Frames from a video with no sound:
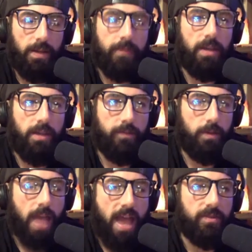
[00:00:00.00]

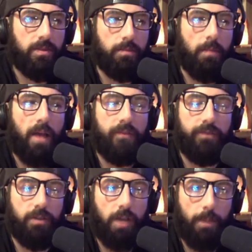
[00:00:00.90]
Even having the
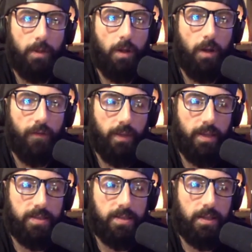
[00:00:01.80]
mindful cup of coffee.
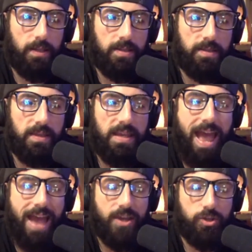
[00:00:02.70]
Is it the
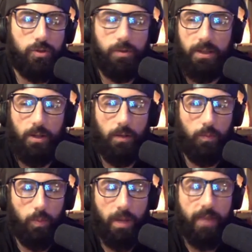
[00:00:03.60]
action or
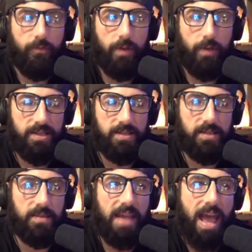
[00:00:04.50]
whatever it is? Is
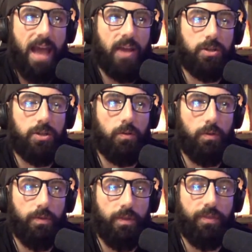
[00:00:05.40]
it the action
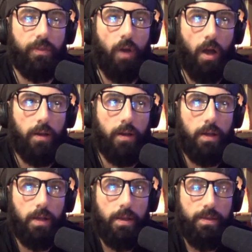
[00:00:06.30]
or the thought
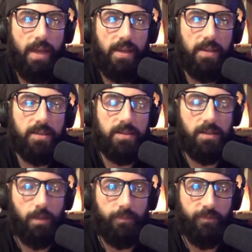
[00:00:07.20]
that needs to
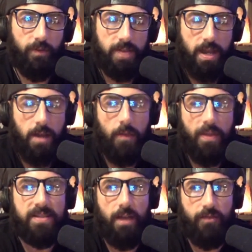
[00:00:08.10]
come first? And I know
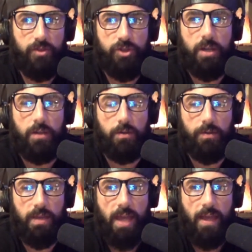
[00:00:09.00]
that's kind of a chicken or
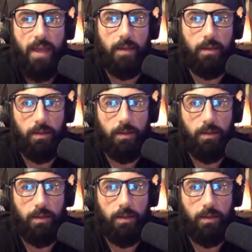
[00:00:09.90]
the egg.